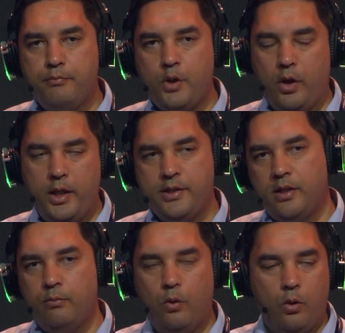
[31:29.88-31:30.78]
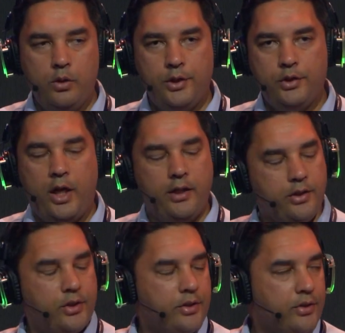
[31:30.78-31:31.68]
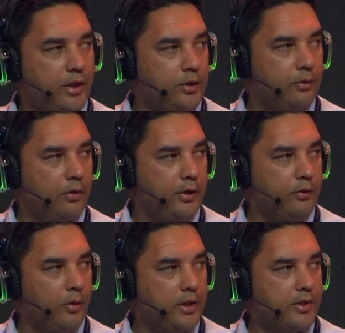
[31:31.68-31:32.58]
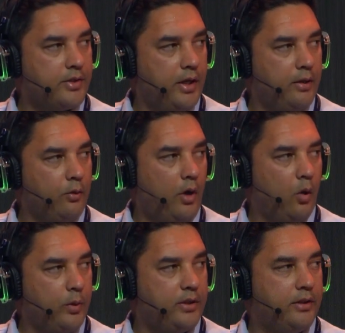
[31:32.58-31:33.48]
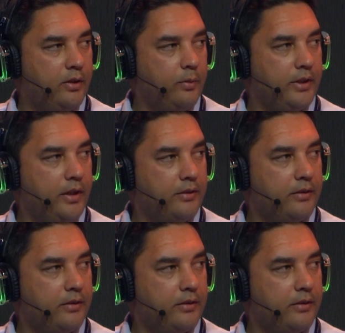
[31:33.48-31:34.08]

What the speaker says: So is it more challenges that you're trying to understand or how we deal with that?